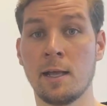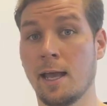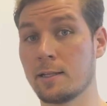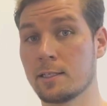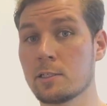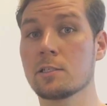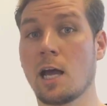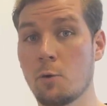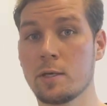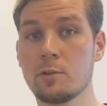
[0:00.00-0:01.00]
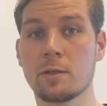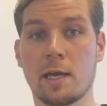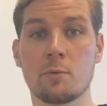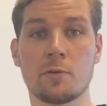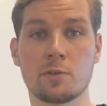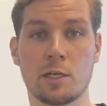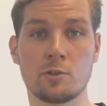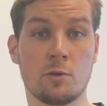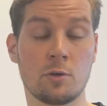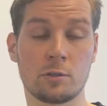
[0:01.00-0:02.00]
And this is how we, together with SAS,
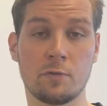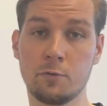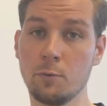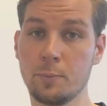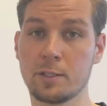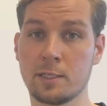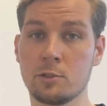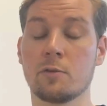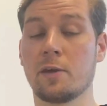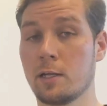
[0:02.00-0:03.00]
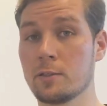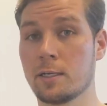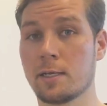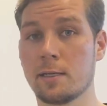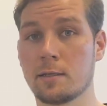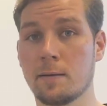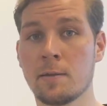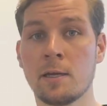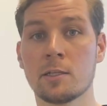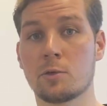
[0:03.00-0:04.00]
unlock the full potential of healthcare data
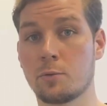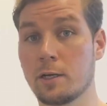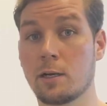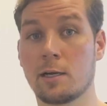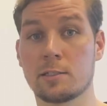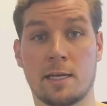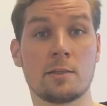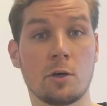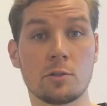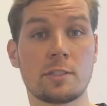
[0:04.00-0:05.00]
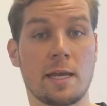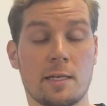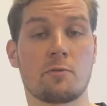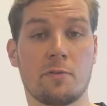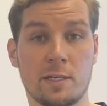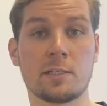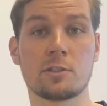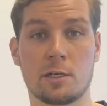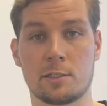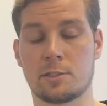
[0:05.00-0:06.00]
to realize those data-driven
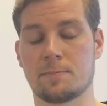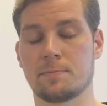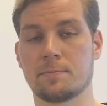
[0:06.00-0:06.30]
insights.